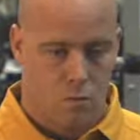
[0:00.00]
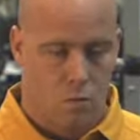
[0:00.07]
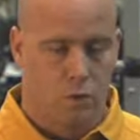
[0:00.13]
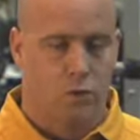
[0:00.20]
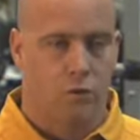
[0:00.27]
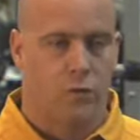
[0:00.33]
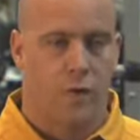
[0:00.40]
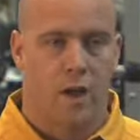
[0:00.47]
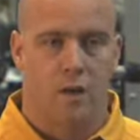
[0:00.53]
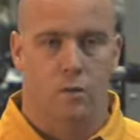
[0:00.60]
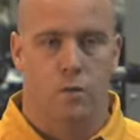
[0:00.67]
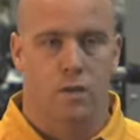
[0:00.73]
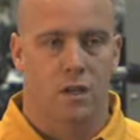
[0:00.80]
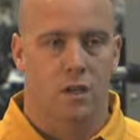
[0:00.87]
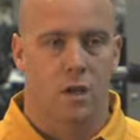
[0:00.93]
What you'll
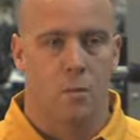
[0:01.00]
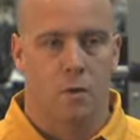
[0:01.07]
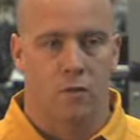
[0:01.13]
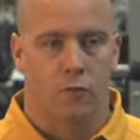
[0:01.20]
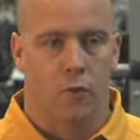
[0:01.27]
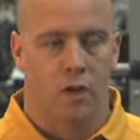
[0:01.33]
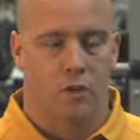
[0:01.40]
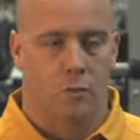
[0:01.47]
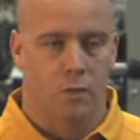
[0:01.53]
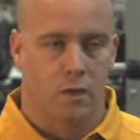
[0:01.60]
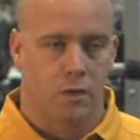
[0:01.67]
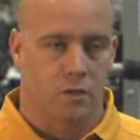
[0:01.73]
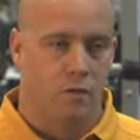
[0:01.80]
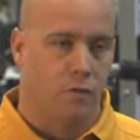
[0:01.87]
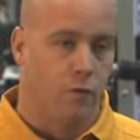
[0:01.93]
find with incoming
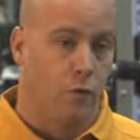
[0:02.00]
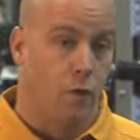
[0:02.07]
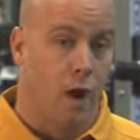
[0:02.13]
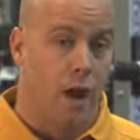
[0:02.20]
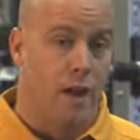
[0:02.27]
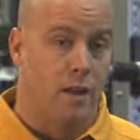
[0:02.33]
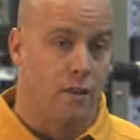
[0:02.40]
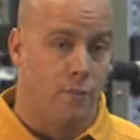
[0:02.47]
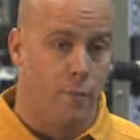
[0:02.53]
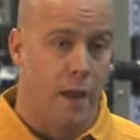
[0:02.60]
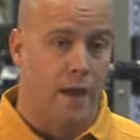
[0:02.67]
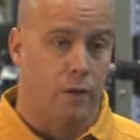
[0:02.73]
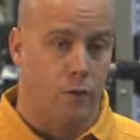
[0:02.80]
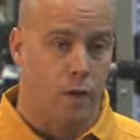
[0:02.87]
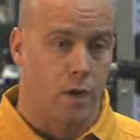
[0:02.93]
freshmen is a variety of
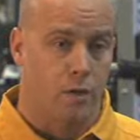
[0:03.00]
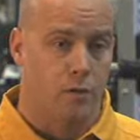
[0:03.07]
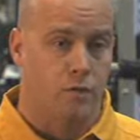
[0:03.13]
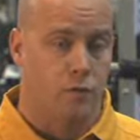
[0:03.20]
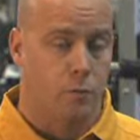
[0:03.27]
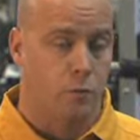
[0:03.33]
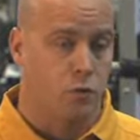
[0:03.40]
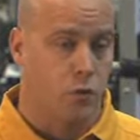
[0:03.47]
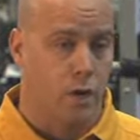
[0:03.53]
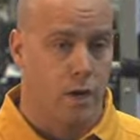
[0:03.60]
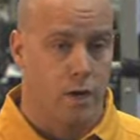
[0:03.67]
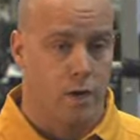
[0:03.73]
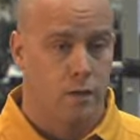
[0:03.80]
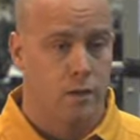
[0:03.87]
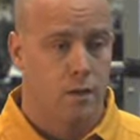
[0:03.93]
backgrounds, from
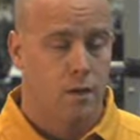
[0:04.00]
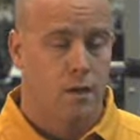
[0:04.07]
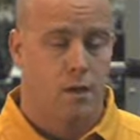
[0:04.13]
training,